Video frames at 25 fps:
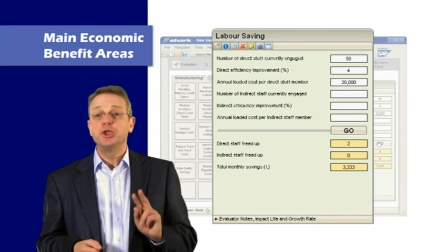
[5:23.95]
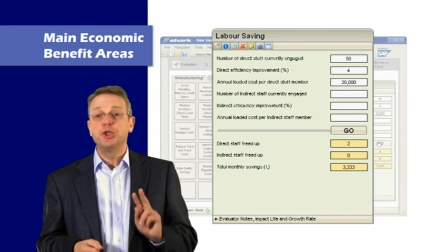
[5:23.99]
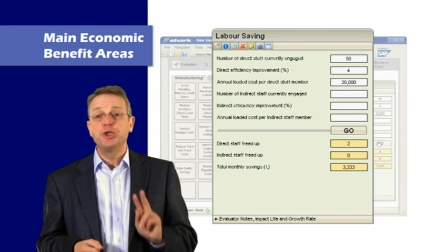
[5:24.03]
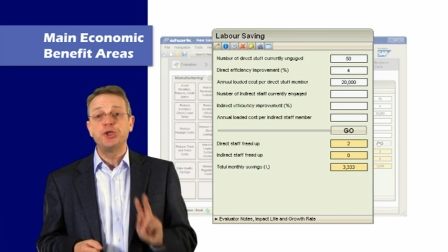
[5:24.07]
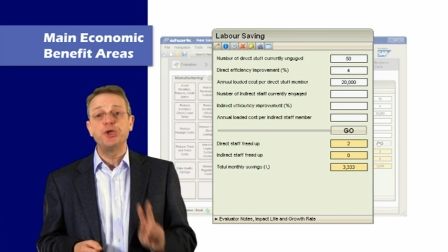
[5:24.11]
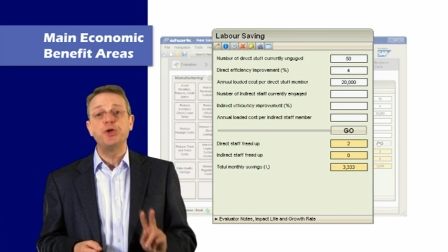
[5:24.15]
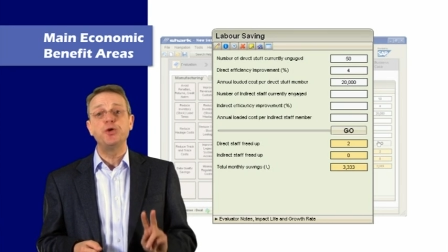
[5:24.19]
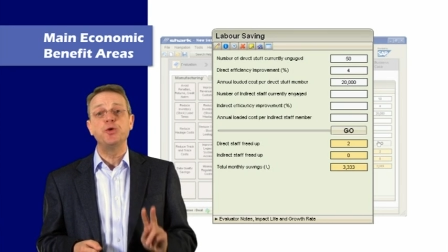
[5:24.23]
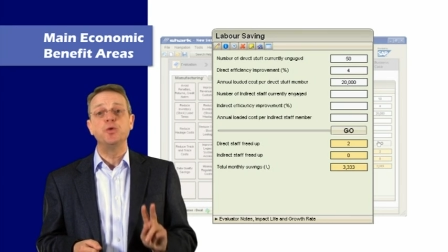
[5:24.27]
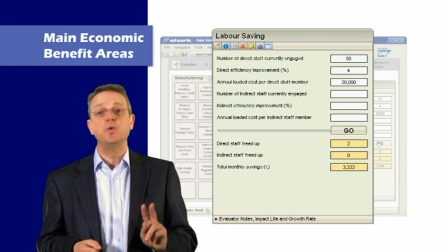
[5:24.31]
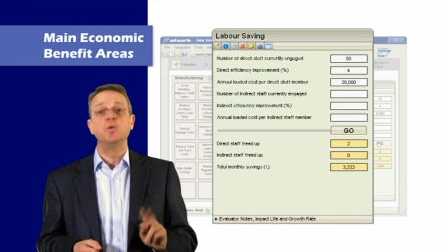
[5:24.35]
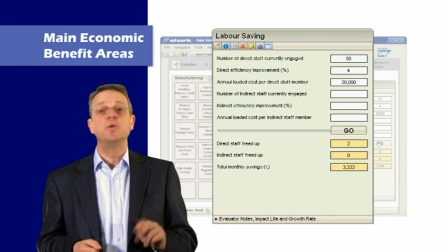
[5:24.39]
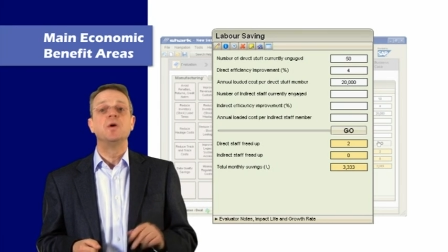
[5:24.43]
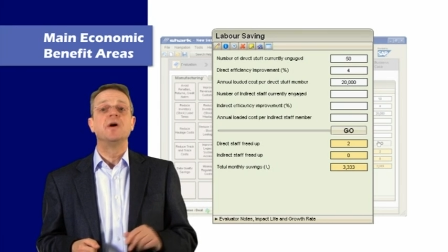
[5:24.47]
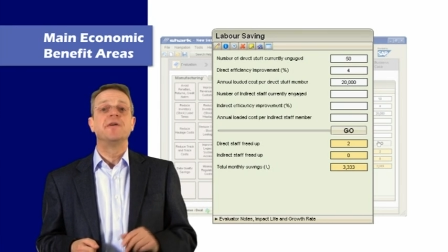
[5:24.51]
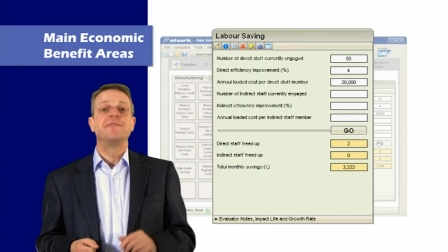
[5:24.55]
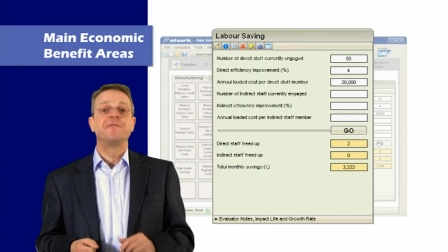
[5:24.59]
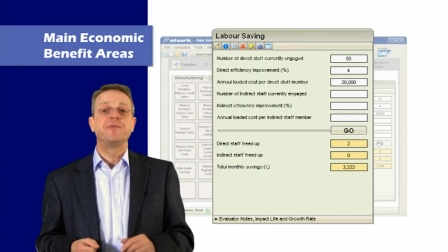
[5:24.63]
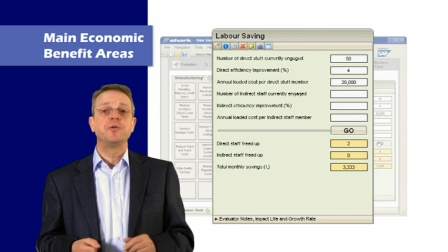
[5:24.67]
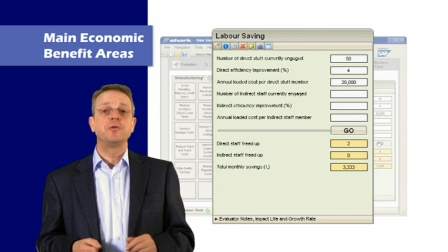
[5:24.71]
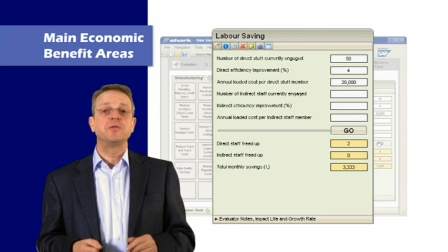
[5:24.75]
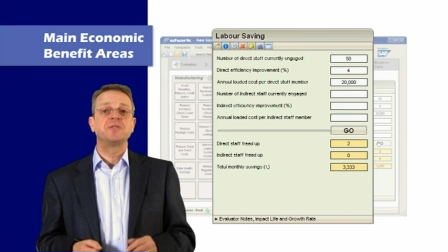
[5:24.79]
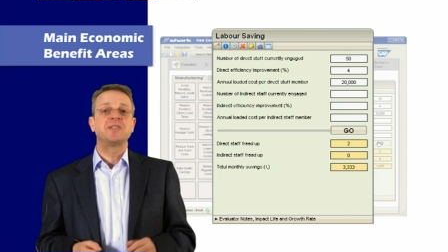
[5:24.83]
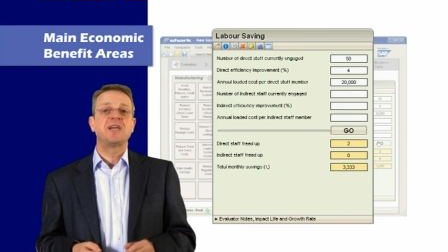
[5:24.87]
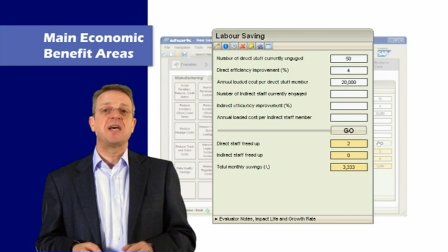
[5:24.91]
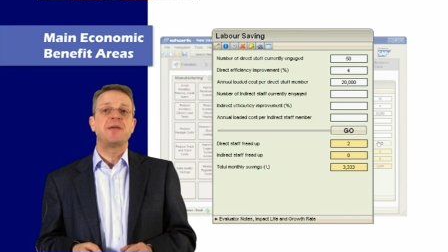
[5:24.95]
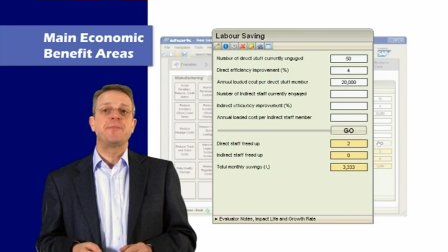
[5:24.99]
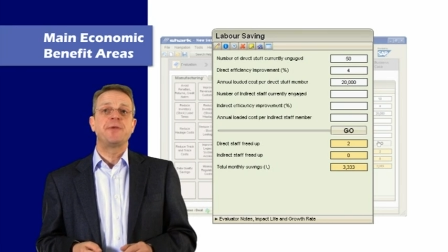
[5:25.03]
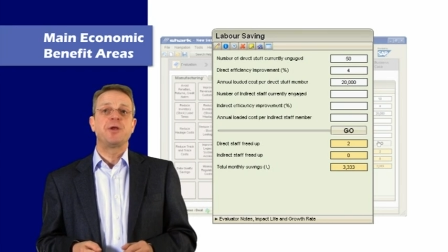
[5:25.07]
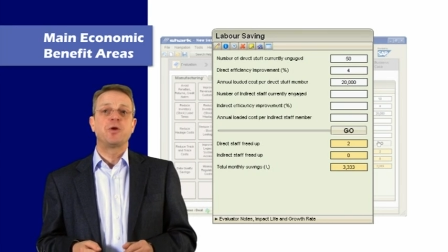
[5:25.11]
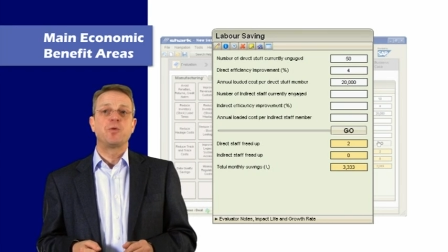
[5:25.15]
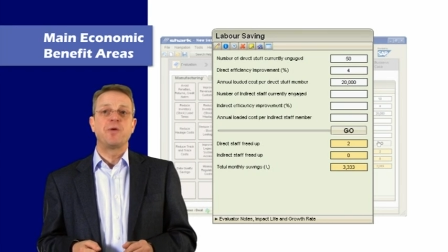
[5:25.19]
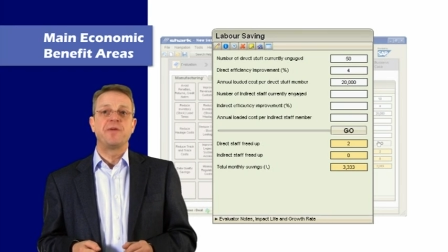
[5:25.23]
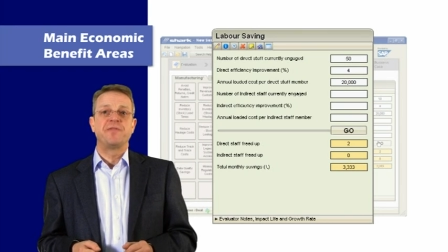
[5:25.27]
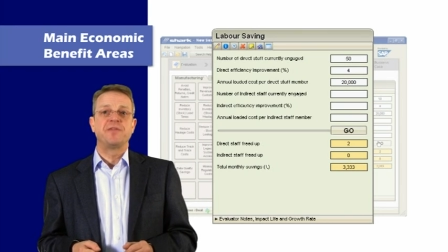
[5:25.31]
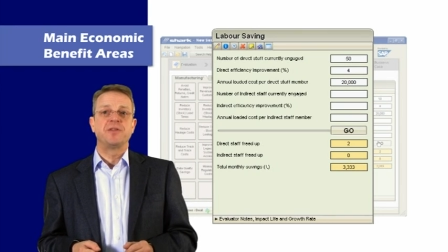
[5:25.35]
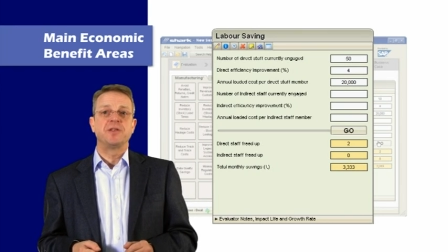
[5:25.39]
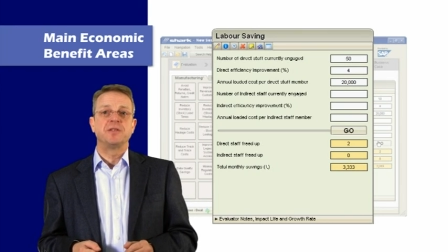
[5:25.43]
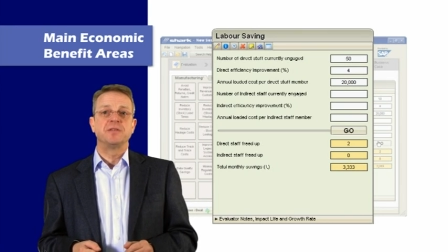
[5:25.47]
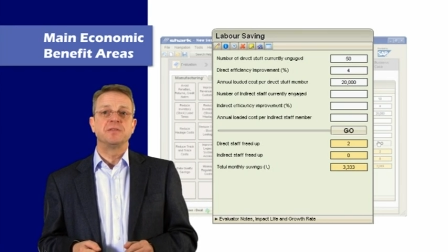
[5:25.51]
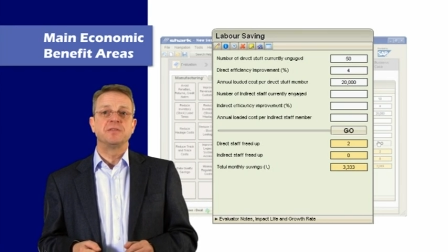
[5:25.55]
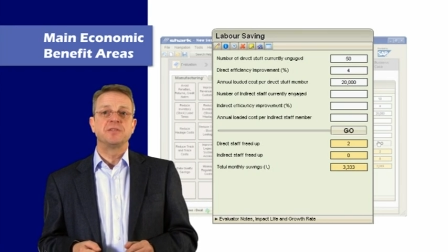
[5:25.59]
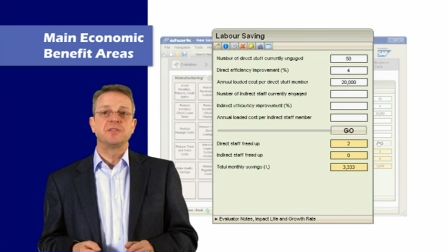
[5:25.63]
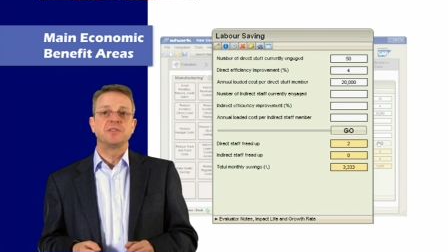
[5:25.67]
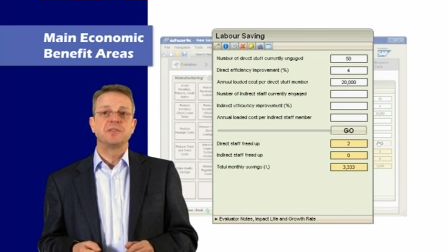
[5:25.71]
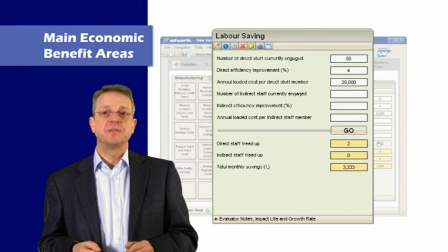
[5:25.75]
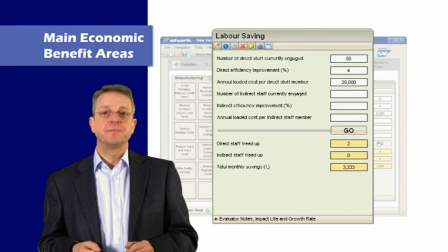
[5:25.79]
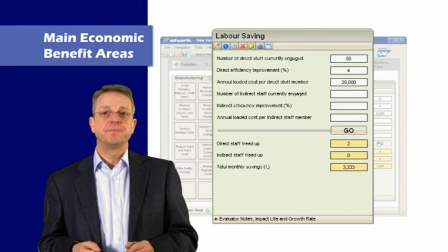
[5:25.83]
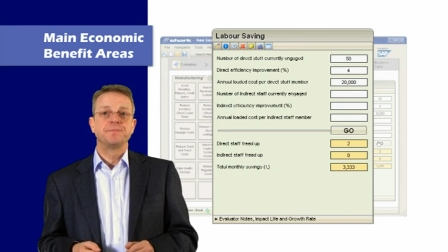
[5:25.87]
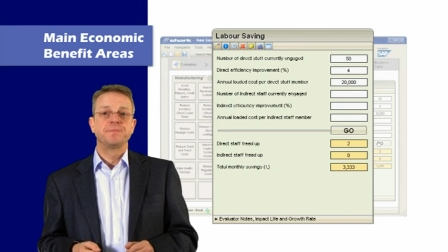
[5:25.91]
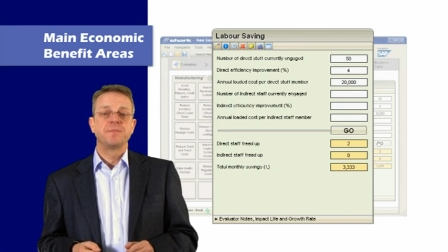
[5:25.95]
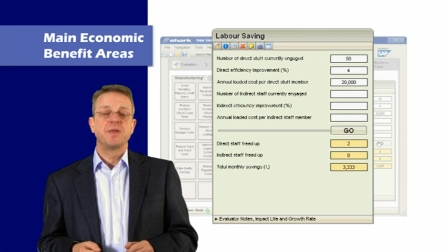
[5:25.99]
2 full-time equivalents.